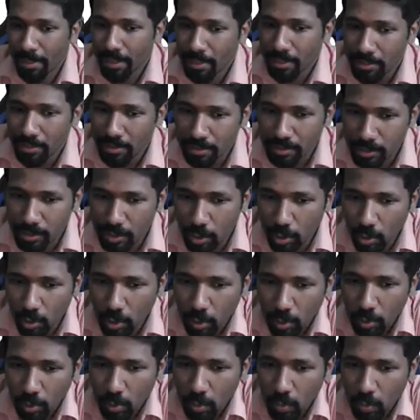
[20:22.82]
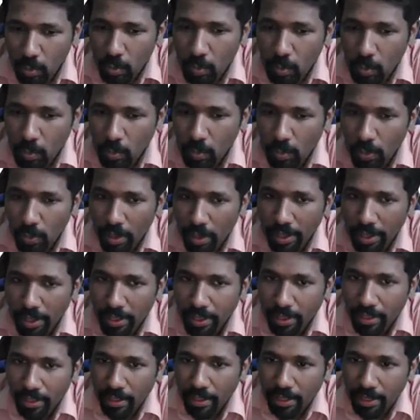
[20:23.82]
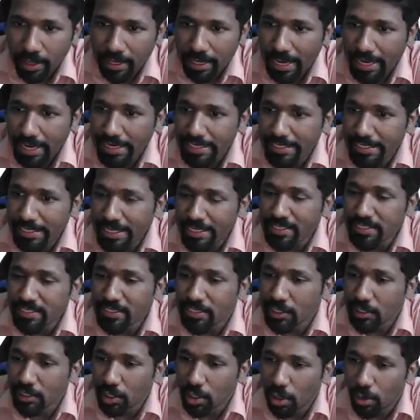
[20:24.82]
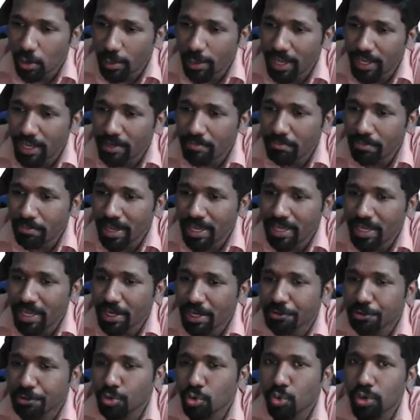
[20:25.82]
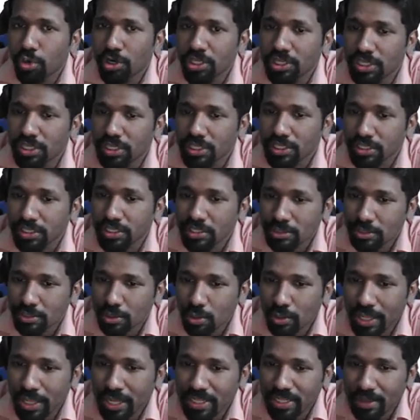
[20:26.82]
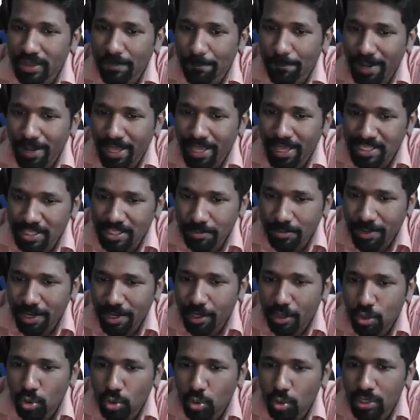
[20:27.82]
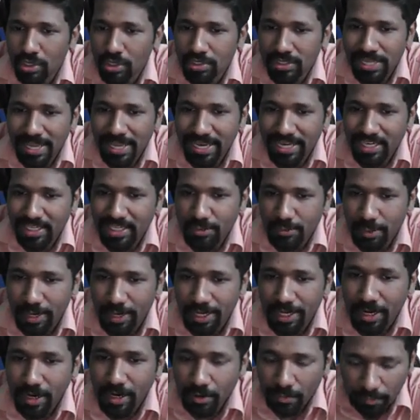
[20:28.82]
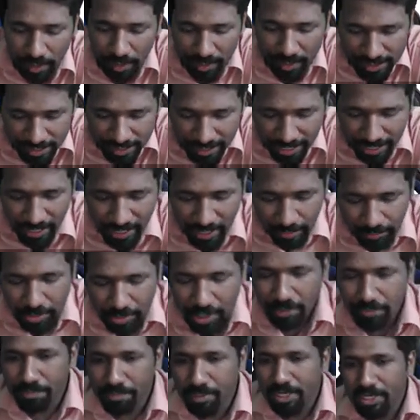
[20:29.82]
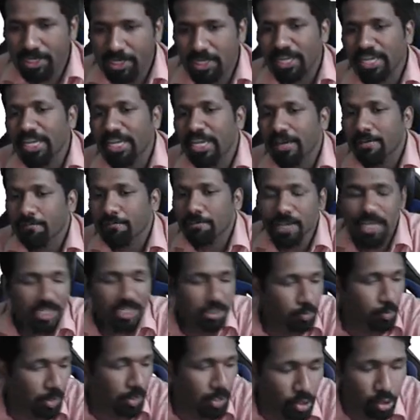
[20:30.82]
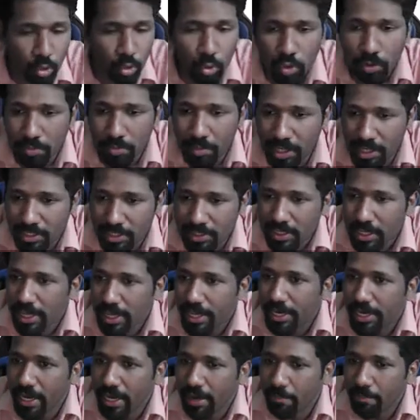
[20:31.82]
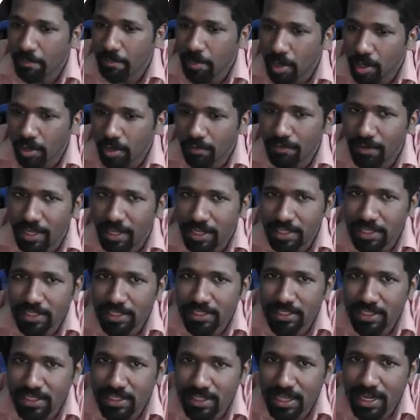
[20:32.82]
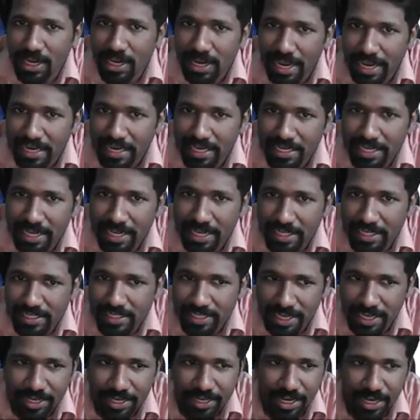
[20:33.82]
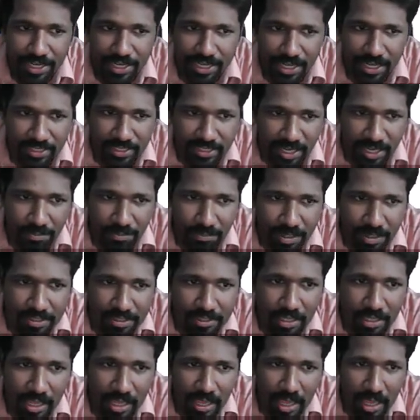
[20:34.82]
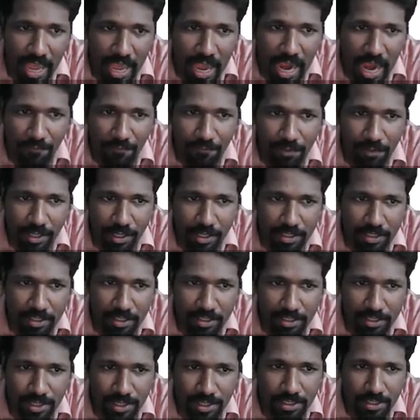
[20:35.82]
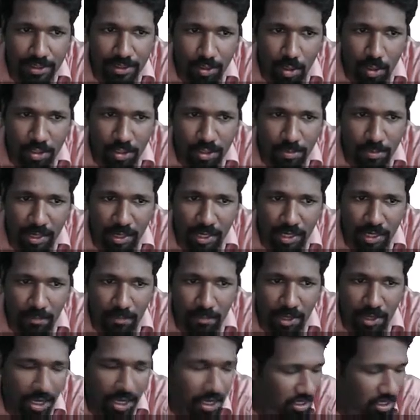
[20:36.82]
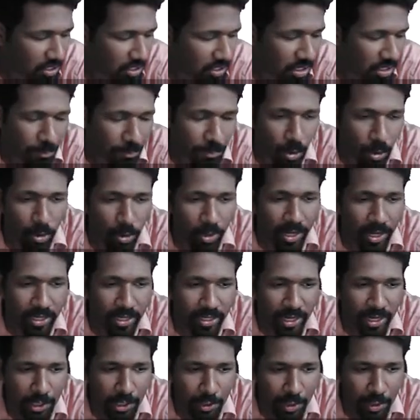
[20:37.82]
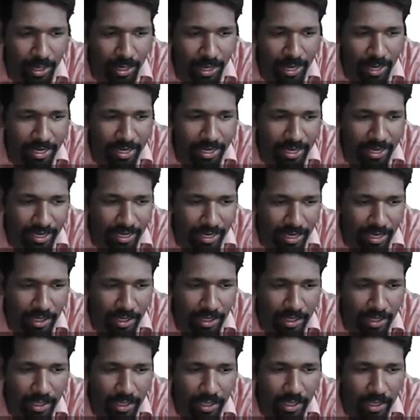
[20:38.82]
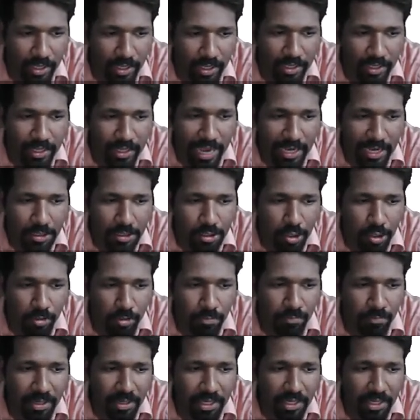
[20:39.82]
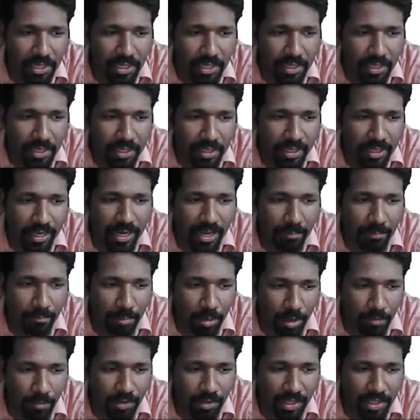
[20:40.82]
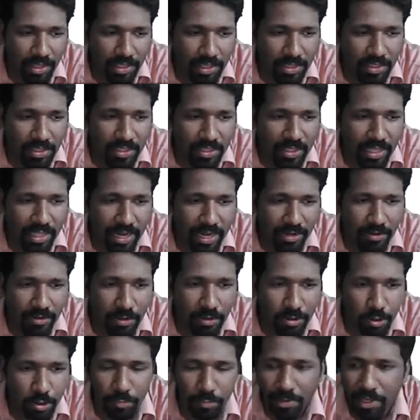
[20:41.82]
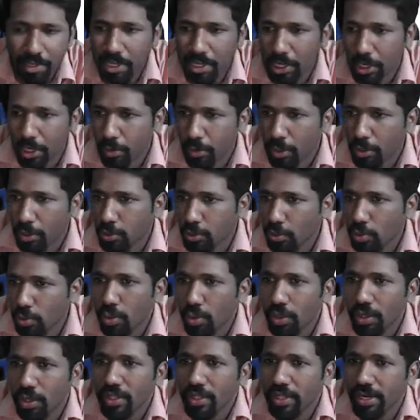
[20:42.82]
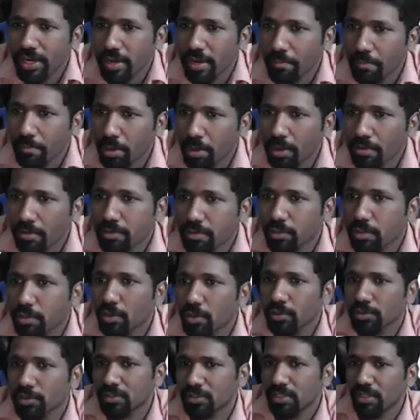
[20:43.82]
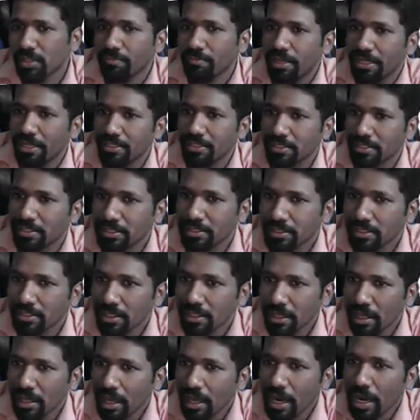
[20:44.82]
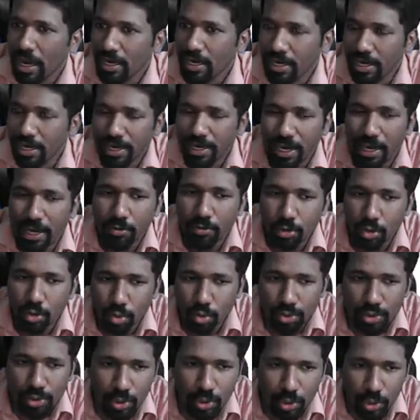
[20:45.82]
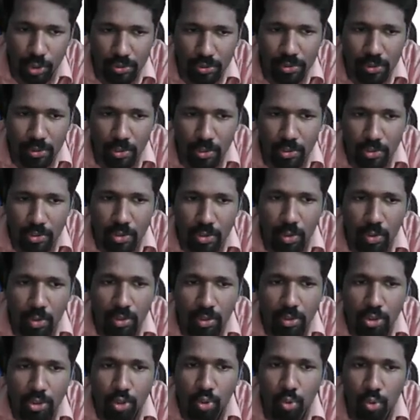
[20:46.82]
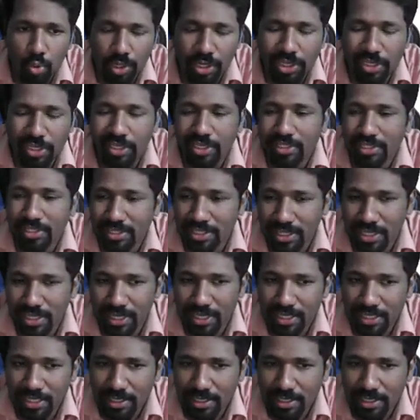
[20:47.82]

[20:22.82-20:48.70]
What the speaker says: So writing 08 make it 2 digits so that the placement rule is satisfied. Once again, I'm repeating, placement rule means number of digits in the right hand side. Right hand side means after this crisscross multiplication, the product that you are getting now, that should be the number of digits in that should be equal to the number of zeros in the base. 100 have 2 zeros, so 2 digits here.